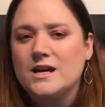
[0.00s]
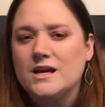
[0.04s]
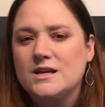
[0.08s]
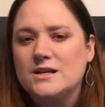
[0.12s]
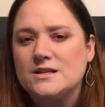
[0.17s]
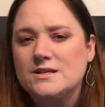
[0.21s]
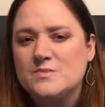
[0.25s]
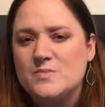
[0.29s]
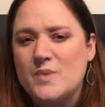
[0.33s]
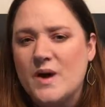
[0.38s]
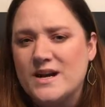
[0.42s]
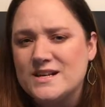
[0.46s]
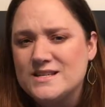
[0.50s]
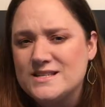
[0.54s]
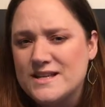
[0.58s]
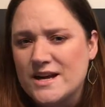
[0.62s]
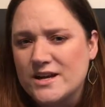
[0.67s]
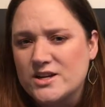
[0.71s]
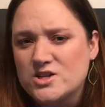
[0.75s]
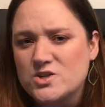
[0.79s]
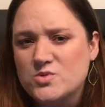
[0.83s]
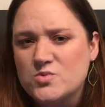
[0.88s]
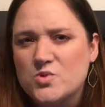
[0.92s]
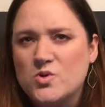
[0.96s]
He's
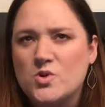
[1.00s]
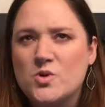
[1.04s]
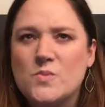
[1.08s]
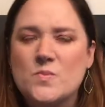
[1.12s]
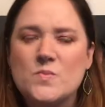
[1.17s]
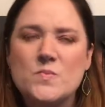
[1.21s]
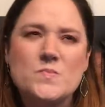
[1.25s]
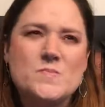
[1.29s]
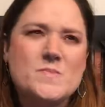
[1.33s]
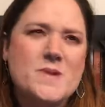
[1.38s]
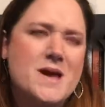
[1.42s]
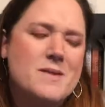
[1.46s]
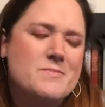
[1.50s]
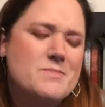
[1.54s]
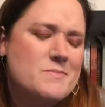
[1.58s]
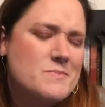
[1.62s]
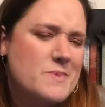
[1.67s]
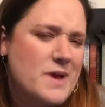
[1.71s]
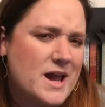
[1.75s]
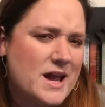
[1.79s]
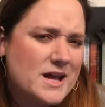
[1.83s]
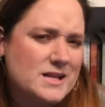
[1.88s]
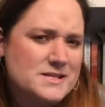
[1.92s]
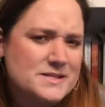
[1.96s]
bisexual, maybe
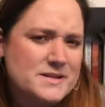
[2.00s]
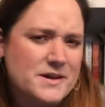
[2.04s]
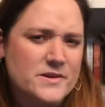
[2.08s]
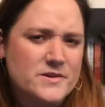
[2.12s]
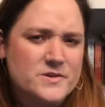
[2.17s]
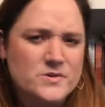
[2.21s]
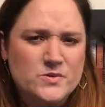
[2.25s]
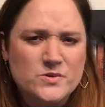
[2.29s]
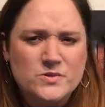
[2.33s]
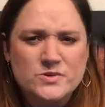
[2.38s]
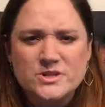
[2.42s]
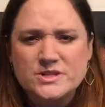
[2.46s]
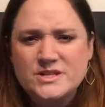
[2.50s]
pansexual,